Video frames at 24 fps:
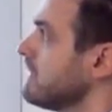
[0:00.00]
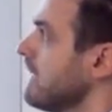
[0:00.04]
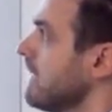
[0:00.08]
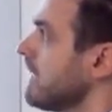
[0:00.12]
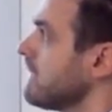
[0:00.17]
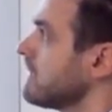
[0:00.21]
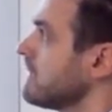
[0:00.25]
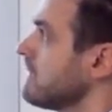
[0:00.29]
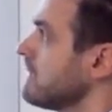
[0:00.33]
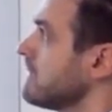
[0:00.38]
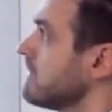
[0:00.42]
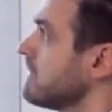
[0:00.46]

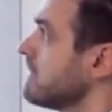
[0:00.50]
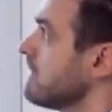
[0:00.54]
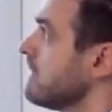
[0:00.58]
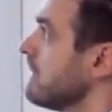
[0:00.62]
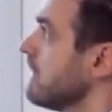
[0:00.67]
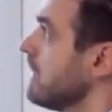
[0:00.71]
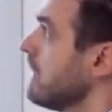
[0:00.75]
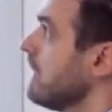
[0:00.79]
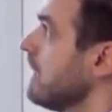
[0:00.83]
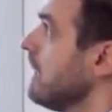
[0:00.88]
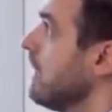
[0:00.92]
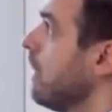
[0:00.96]
sections.
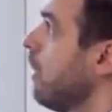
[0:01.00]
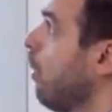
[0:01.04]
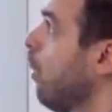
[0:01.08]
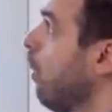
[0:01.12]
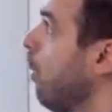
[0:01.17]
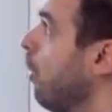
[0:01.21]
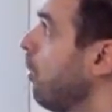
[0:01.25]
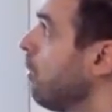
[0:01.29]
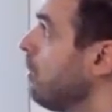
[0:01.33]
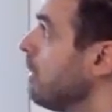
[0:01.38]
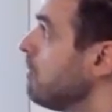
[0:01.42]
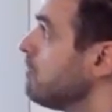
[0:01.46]

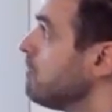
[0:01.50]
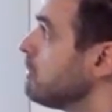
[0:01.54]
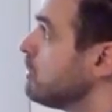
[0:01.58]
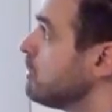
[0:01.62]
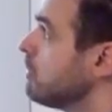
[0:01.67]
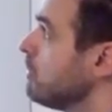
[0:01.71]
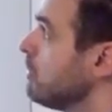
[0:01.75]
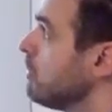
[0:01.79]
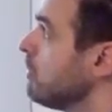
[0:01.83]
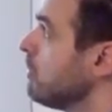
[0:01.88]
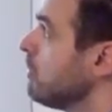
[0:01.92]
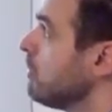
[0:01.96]

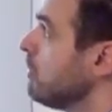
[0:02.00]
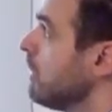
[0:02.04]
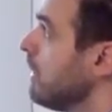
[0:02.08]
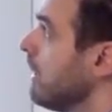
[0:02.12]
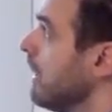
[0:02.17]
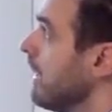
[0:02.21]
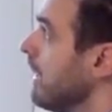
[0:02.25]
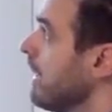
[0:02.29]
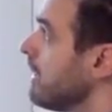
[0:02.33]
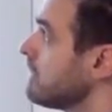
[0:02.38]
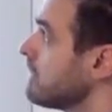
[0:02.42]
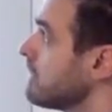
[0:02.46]
OM2
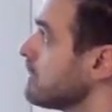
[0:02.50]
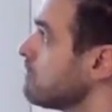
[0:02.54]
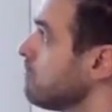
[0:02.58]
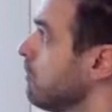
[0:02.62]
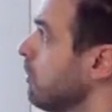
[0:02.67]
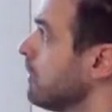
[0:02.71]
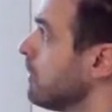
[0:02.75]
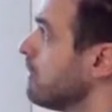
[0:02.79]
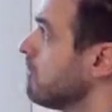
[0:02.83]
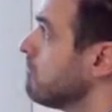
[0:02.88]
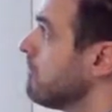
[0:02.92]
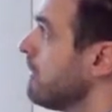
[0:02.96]
has a
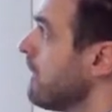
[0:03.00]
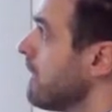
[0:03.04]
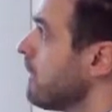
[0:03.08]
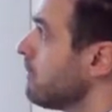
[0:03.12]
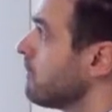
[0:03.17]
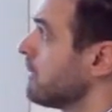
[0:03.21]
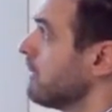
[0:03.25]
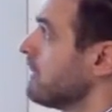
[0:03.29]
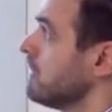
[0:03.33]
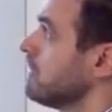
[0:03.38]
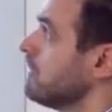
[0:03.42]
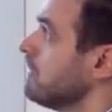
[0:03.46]
smaller
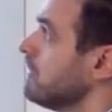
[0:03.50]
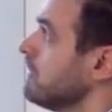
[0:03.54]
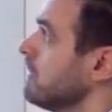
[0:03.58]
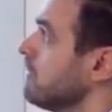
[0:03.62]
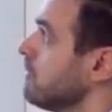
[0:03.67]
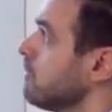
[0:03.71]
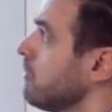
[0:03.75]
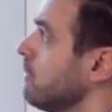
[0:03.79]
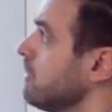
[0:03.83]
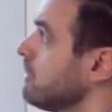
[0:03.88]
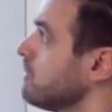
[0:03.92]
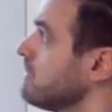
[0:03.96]
barrier
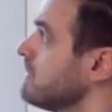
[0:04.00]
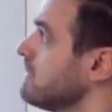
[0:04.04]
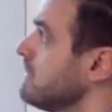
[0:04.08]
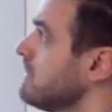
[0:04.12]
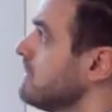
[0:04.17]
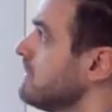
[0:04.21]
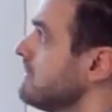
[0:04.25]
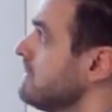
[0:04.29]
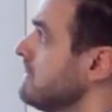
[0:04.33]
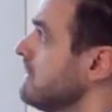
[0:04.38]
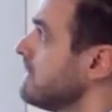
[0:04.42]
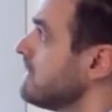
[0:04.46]
going to
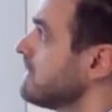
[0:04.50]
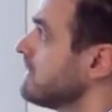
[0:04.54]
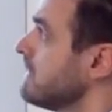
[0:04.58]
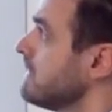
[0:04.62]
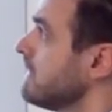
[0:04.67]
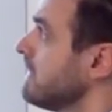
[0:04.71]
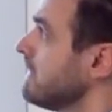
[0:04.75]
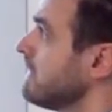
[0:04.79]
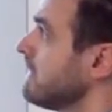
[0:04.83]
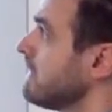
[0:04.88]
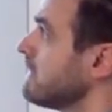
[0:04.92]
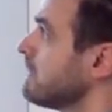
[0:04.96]
C6,
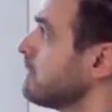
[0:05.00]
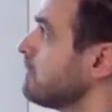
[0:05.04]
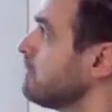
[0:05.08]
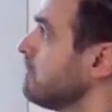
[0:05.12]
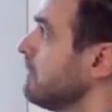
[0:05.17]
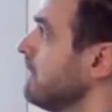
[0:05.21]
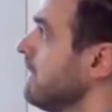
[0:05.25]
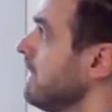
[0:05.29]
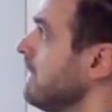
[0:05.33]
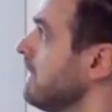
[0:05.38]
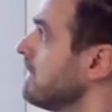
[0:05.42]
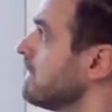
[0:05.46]
and that
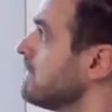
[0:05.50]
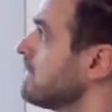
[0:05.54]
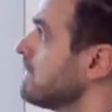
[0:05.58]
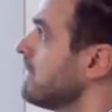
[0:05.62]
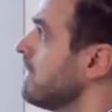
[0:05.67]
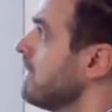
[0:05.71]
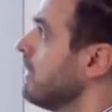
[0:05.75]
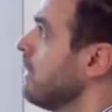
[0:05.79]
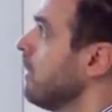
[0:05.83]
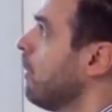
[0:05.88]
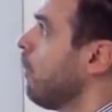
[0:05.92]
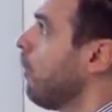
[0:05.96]
explains
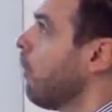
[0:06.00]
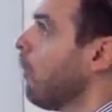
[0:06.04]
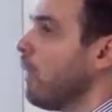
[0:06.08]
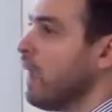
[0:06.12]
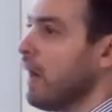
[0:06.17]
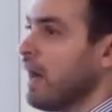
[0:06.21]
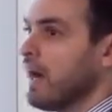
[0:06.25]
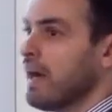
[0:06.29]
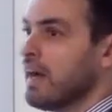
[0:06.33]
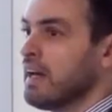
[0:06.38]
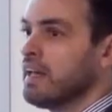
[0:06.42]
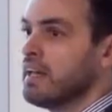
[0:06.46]

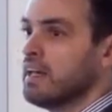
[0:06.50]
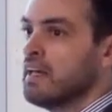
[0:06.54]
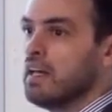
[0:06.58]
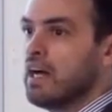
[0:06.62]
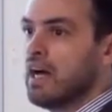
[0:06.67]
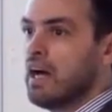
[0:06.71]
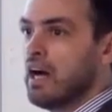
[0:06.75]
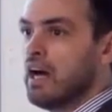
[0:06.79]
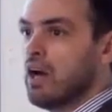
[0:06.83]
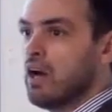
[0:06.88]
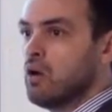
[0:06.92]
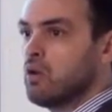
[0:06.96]
why
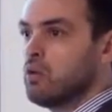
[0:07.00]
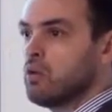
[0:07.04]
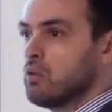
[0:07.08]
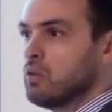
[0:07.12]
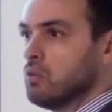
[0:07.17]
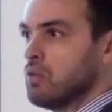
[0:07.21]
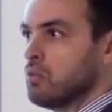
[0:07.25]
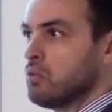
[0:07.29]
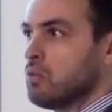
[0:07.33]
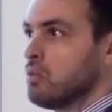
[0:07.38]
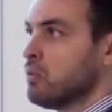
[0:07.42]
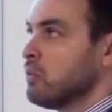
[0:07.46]

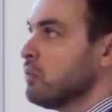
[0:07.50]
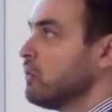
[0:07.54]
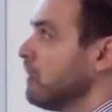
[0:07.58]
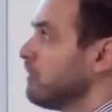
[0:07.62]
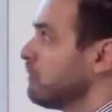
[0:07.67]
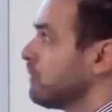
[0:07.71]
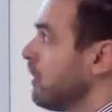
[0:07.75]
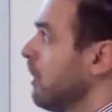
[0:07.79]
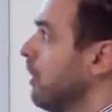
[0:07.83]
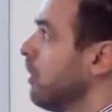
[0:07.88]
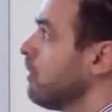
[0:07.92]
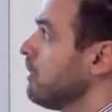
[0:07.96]

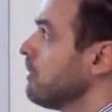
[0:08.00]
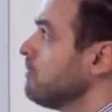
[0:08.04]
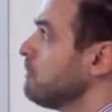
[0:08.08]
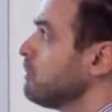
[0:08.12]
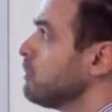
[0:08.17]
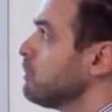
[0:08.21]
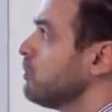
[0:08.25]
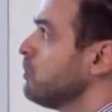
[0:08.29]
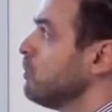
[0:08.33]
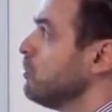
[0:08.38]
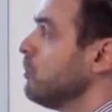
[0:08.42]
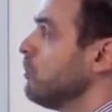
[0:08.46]
with
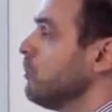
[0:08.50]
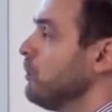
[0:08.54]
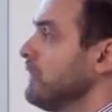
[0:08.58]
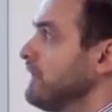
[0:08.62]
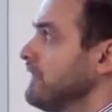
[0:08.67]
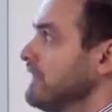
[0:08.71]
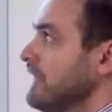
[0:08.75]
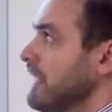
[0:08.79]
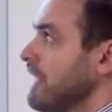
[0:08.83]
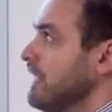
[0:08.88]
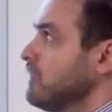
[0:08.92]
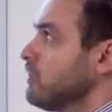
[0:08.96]
OM2 we
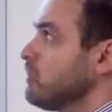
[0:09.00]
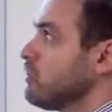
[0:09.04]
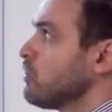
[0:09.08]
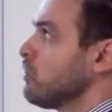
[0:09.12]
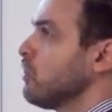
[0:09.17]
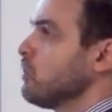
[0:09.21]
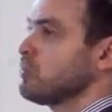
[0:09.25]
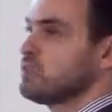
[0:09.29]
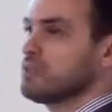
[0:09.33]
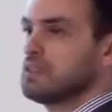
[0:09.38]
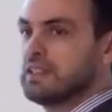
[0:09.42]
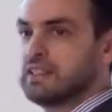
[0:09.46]
tend to
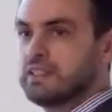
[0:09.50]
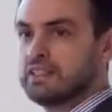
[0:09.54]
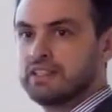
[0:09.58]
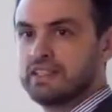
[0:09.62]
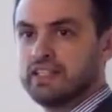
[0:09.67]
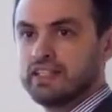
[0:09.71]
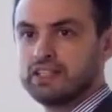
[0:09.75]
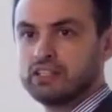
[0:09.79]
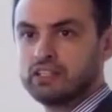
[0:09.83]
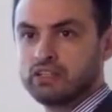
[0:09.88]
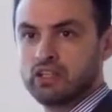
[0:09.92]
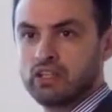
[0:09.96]
go to
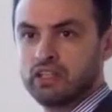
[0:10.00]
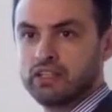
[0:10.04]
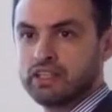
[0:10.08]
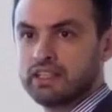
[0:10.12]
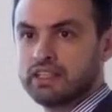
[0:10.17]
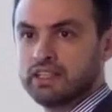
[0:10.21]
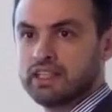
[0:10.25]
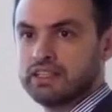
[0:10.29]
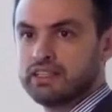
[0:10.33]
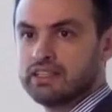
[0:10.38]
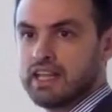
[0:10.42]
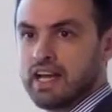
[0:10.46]
C6 connector